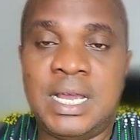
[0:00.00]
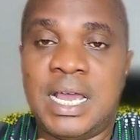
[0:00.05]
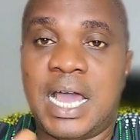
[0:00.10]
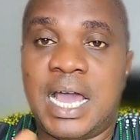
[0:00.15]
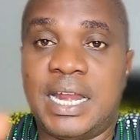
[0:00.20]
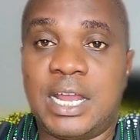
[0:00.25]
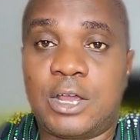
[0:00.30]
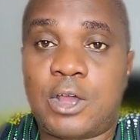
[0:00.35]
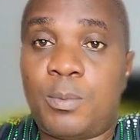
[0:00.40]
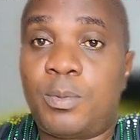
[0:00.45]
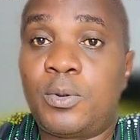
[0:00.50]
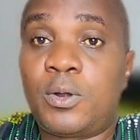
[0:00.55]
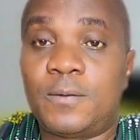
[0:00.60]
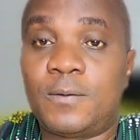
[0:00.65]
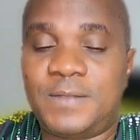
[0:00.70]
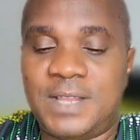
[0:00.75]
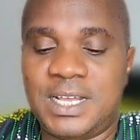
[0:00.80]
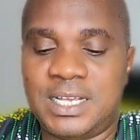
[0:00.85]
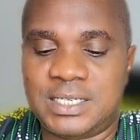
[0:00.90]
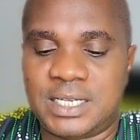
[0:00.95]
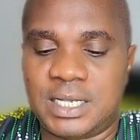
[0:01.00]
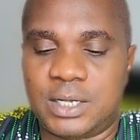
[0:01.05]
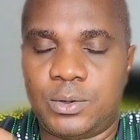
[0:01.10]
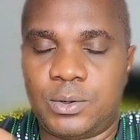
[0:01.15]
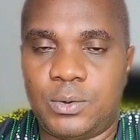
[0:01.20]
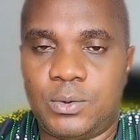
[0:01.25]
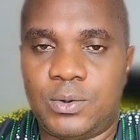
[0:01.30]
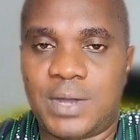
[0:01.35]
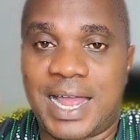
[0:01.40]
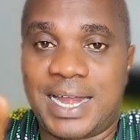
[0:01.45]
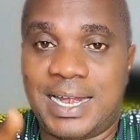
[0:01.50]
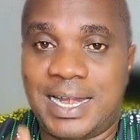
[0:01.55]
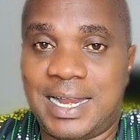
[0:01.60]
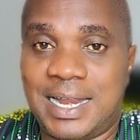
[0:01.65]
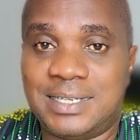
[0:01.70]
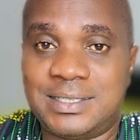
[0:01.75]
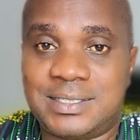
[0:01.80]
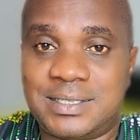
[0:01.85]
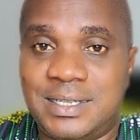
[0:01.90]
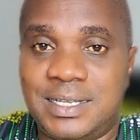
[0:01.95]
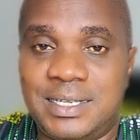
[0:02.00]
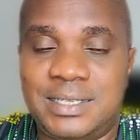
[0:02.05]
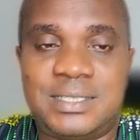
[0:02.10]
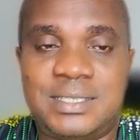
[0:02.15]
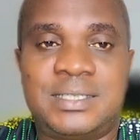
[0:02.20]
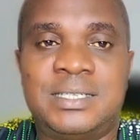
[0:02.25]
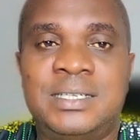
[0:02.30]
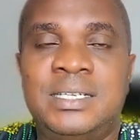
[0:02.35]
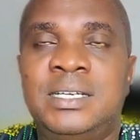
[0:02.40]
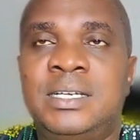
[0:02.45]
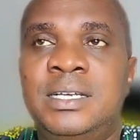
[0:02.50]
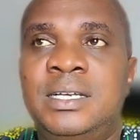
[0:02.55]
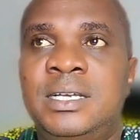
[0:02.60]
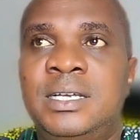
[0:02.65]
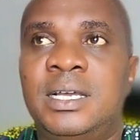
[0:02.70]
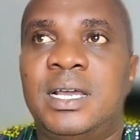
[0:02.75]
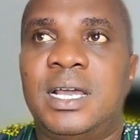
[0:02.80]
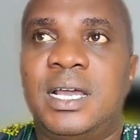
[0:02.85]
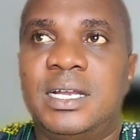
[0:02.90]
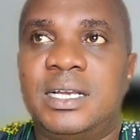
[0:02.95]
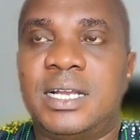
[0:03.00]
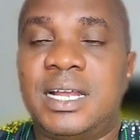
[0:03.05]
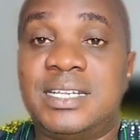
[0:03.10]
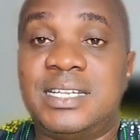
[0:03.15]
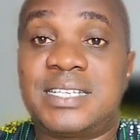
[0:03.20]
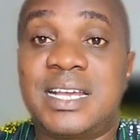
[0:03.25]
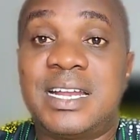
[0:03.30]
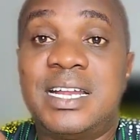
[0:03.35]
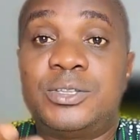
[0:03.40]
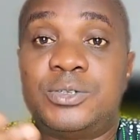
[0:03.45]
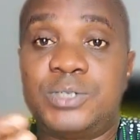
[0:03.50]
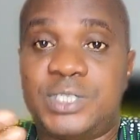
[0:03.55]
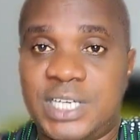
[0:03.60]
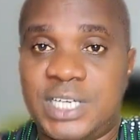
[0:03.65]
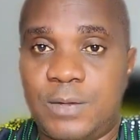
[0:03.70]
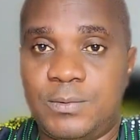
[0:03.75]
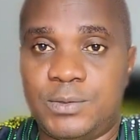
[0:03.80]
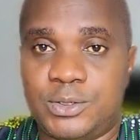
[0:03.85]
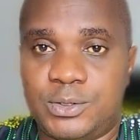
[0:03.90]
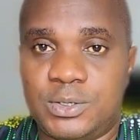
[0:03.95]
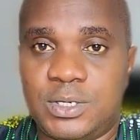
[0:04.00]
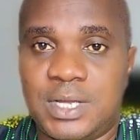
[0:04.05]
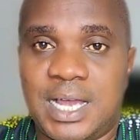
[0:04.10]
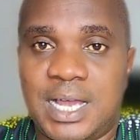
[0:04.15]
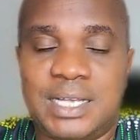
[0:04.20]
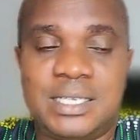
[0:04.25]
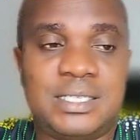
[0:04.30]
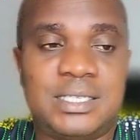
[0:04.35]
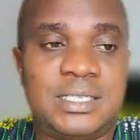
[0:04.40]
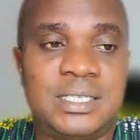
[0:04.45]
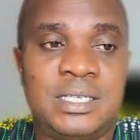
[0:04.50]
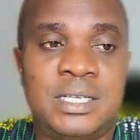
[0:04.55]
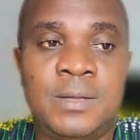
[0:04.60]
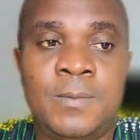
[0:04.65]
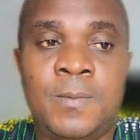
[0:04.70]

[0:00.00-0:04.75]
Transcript: And a couple of days ago, I learned this and I decided to share with you guys.